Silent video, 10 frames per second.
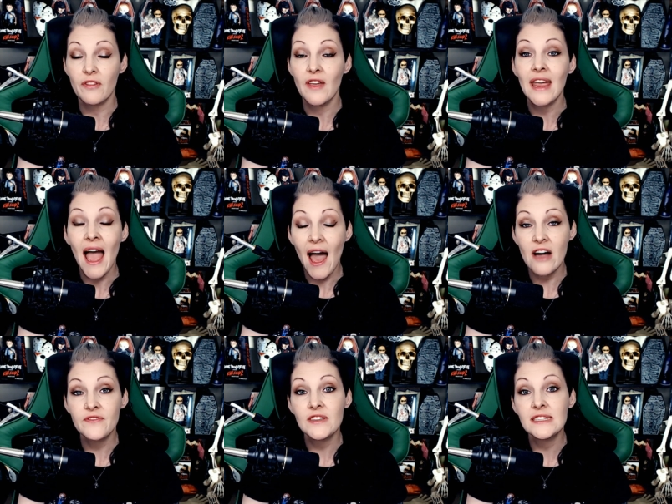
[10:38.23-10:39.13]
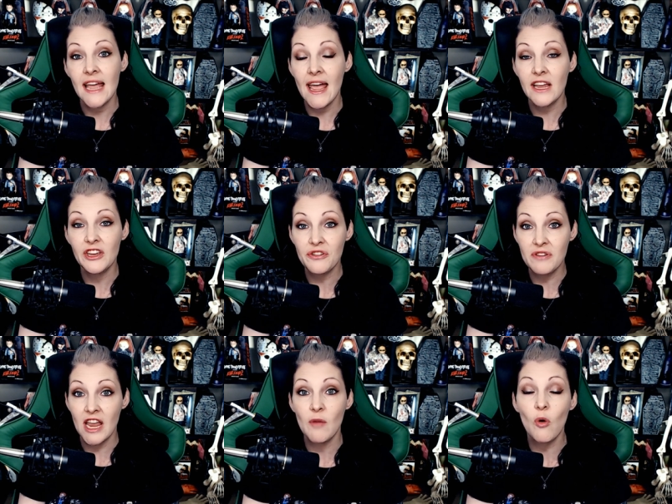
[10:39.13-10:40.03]
They have to tag your
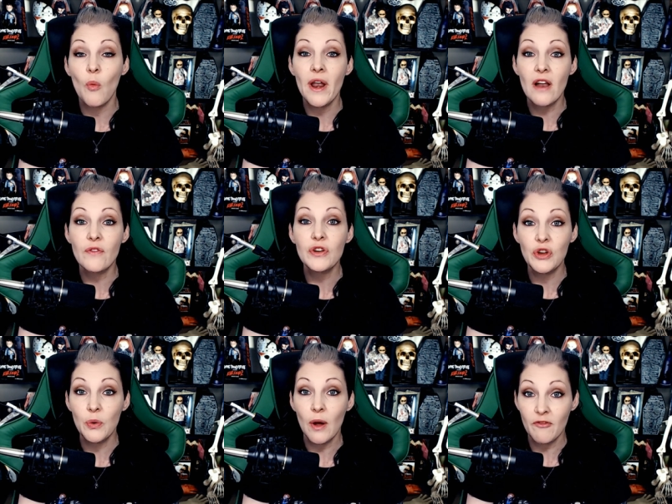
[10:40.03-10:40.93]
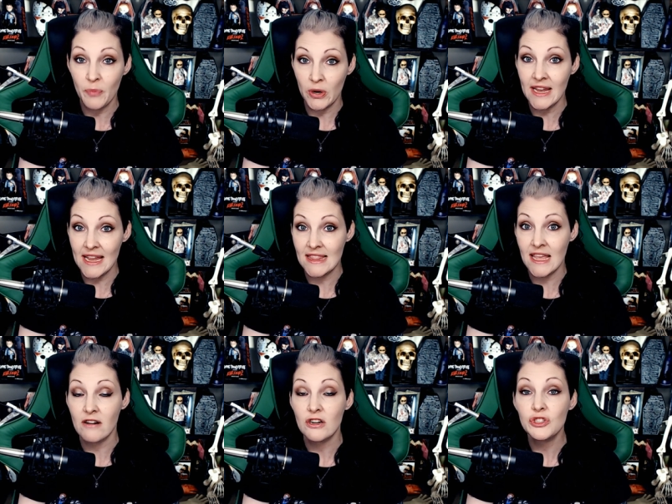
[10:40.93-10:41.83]
name or whatever you have put in
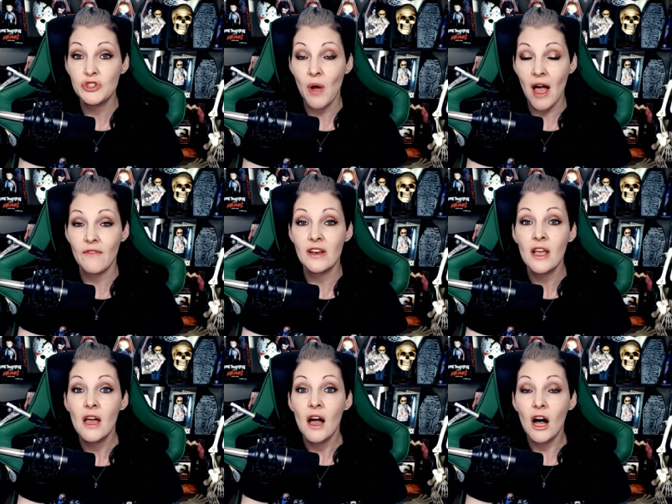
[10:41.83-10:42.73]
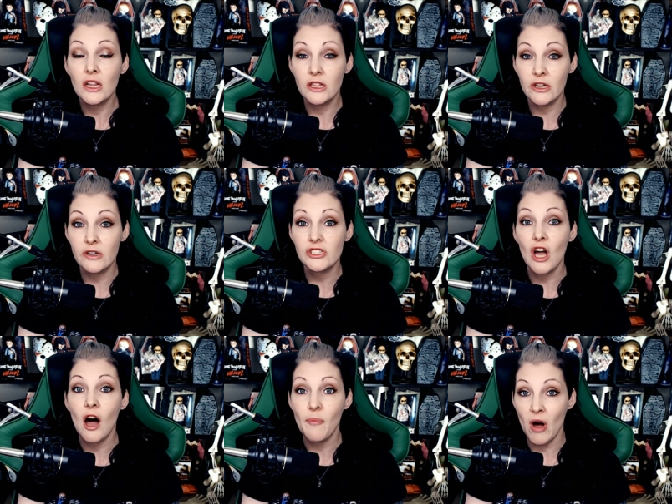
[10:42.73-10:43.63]
there to have it alert
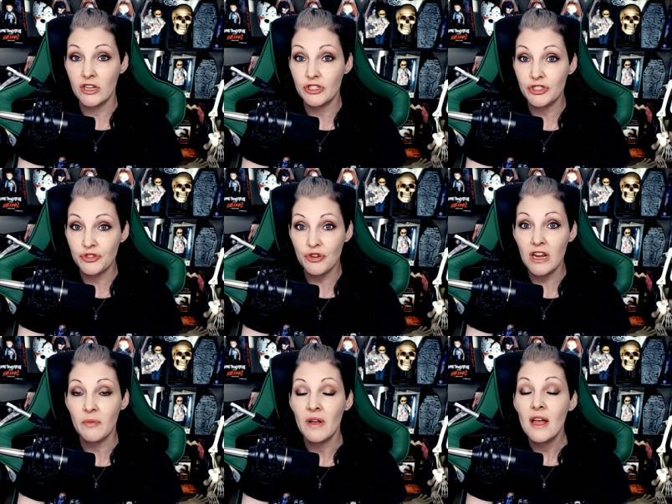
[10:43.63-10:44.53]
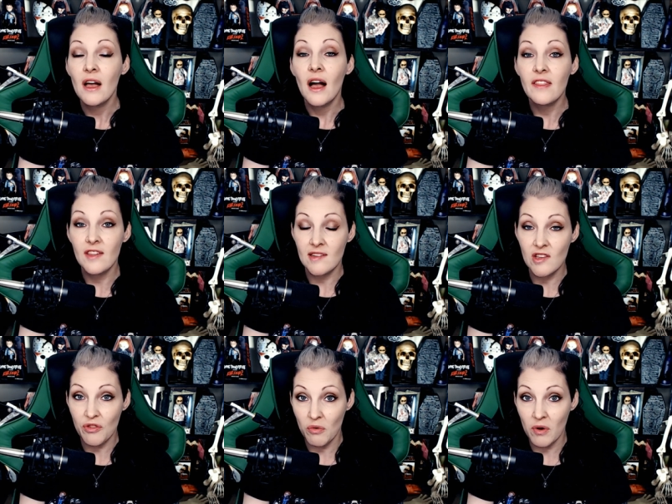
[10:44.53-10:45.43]
up on your stream. This is
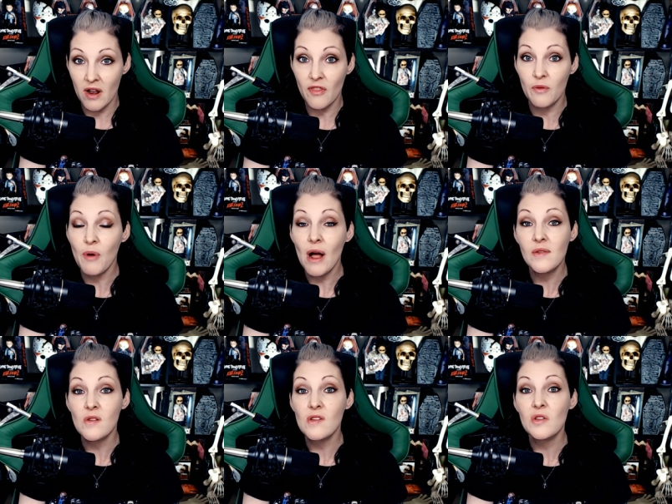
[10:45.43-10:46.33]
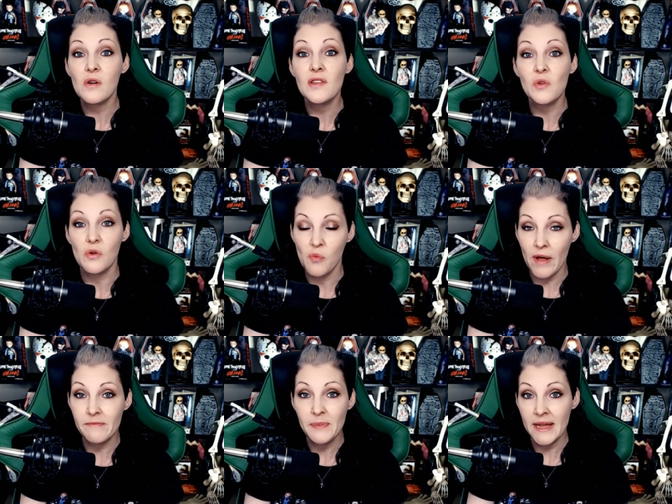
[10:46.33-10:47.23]
through another browser source or
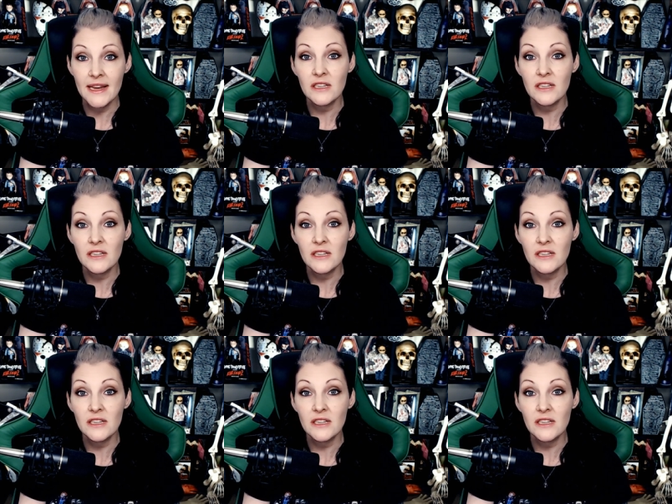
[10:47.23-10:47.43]
web page.